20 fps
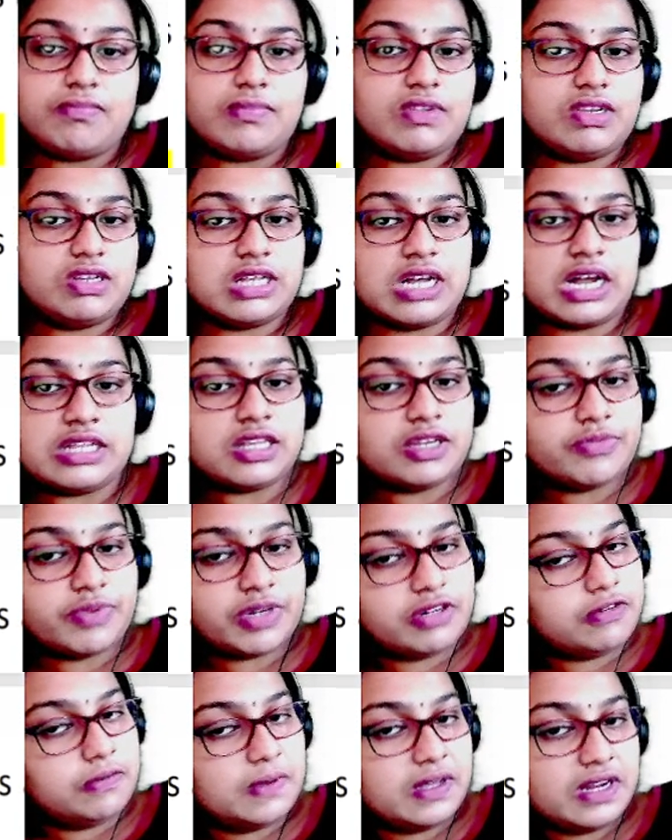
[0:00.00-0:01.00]
The other
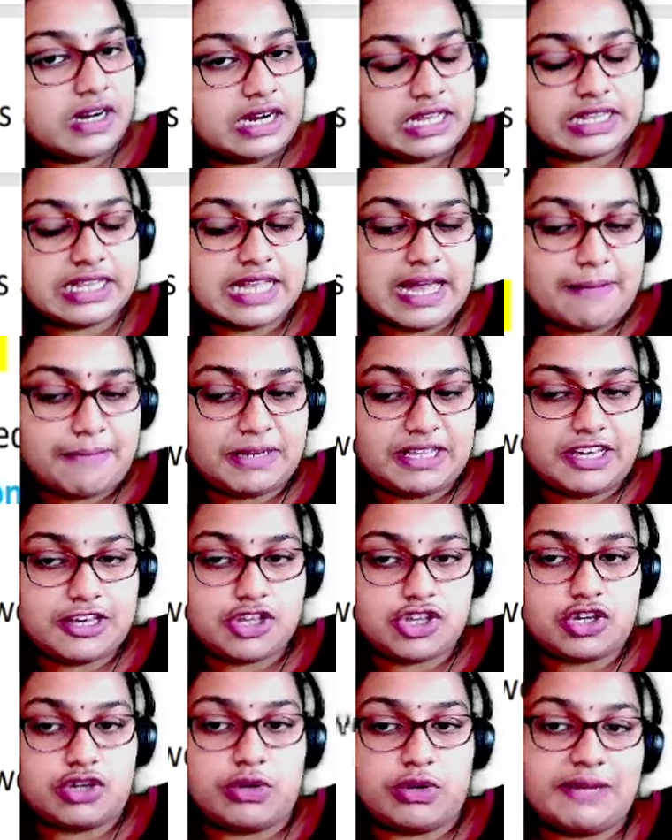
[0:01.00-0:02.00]
one will be running the
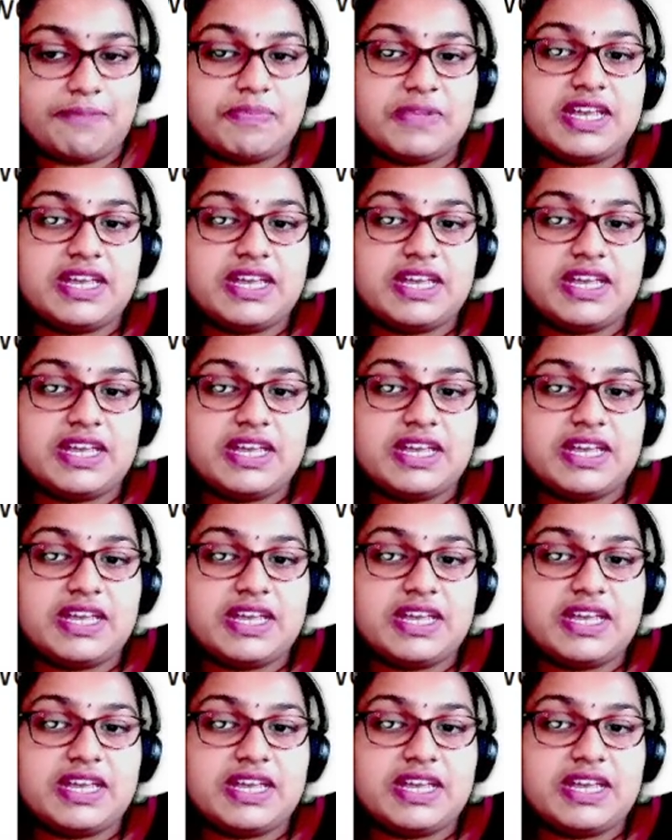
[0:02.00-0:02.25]
application only.